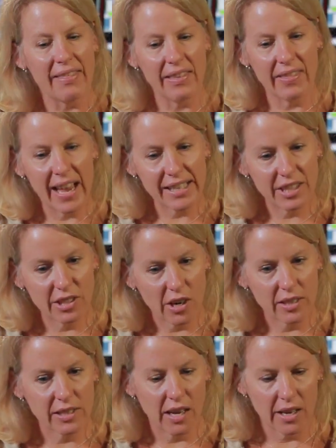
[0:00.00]
And then that
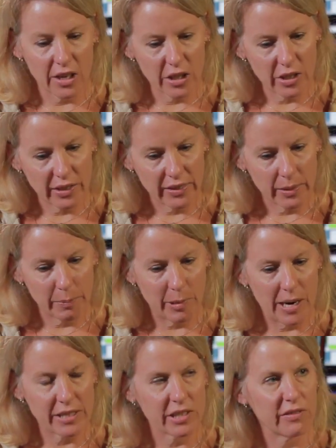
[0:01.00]
starts on Earth the
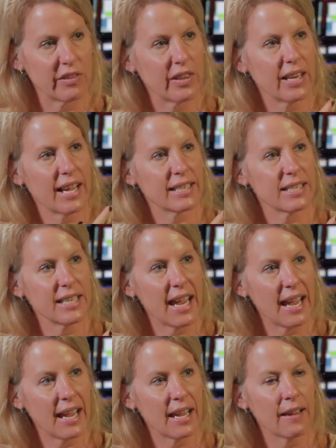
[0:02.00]
process for the next
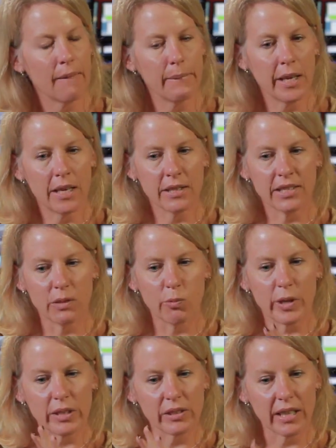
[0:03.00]
day.
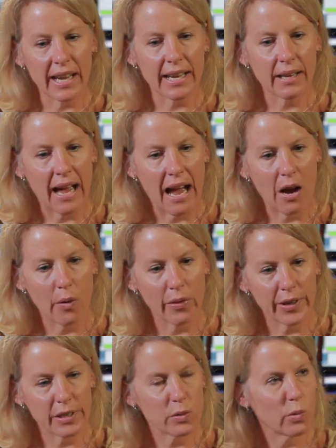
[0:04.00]
Did we like how
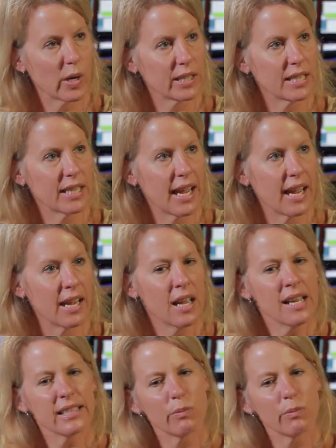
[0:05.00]
things work today?